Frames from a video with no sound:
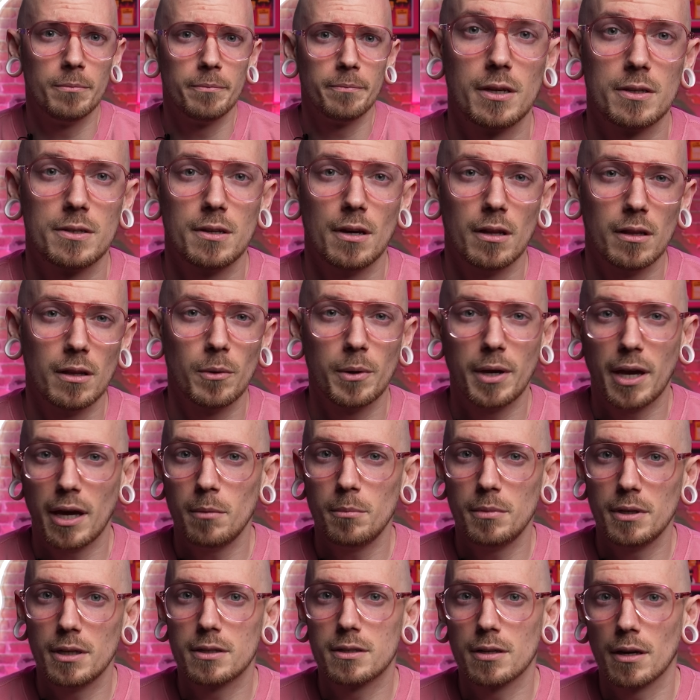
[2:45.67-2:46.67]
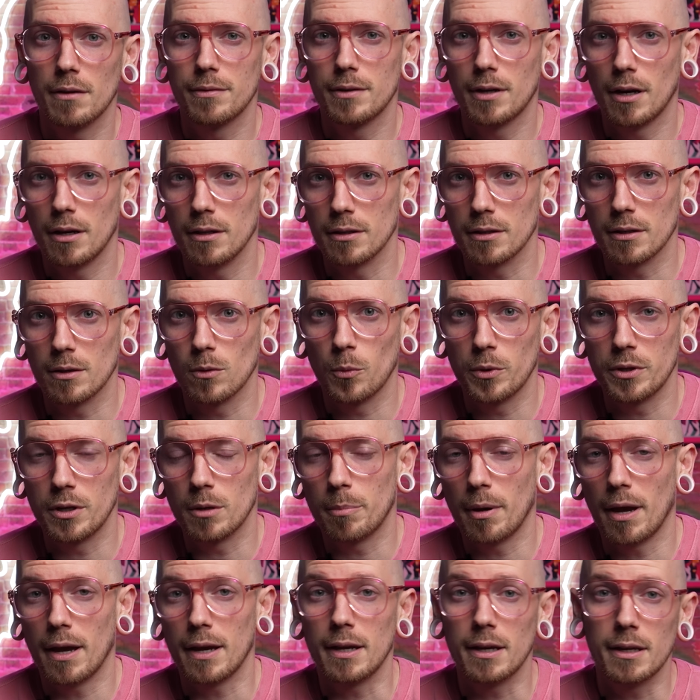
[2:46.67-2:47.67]
because yellow can be a tough color when
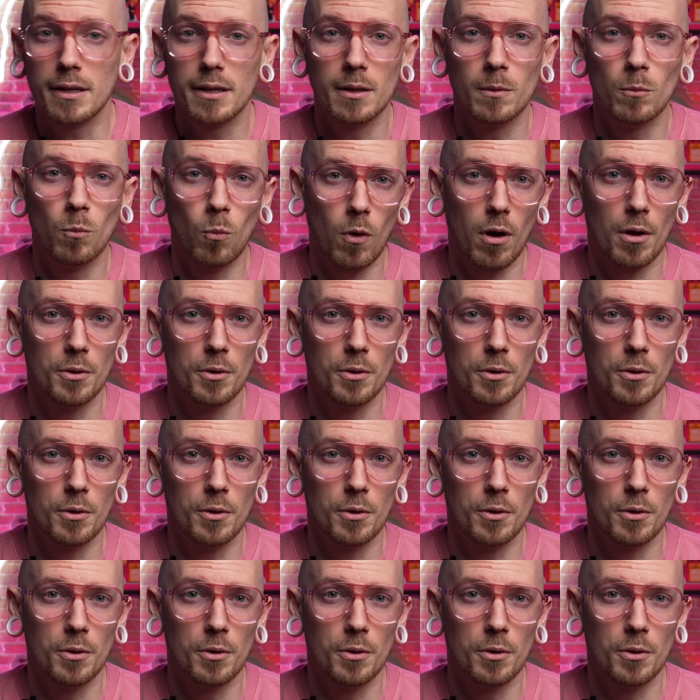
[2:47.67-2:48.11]
you're packing it in